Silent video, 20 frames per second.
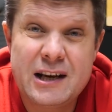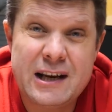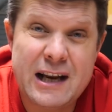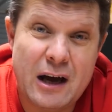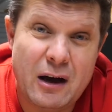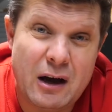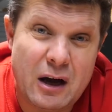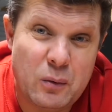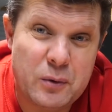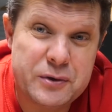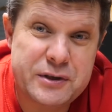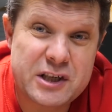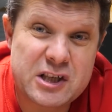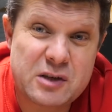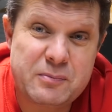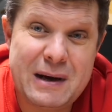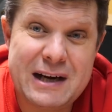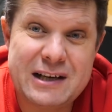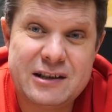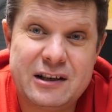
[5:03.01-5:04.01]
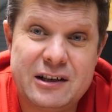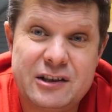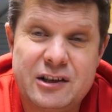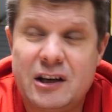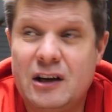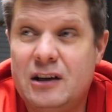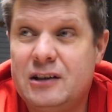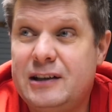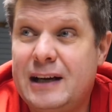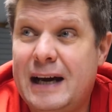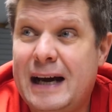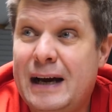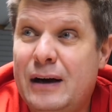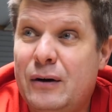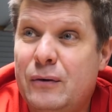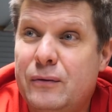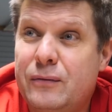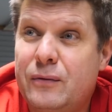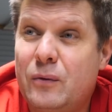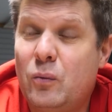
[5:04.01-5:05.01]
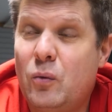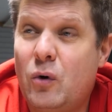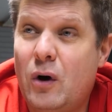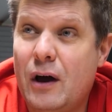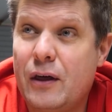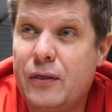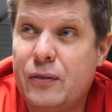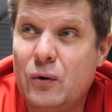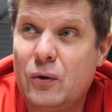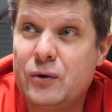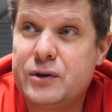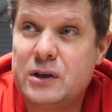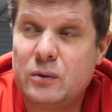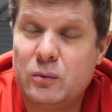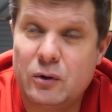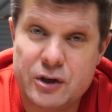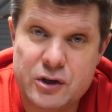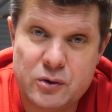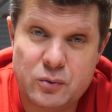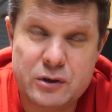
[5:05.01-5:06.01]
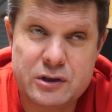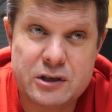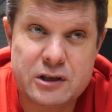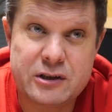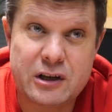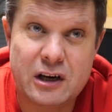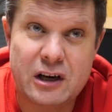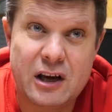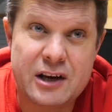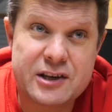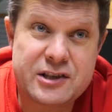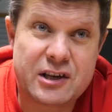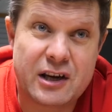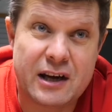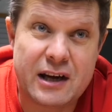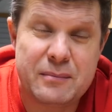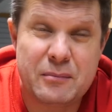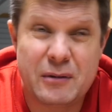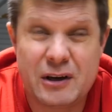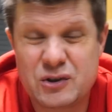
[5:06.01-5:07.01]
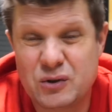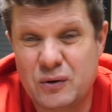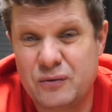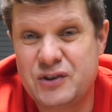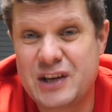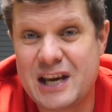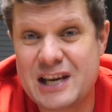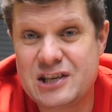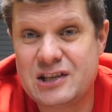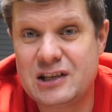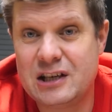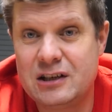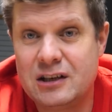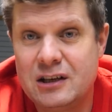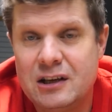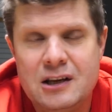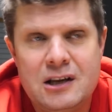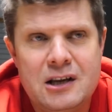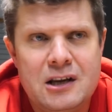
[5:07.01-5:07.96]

Now, I was expecting it to go down from what I thought it was, which is the last time I sort of tested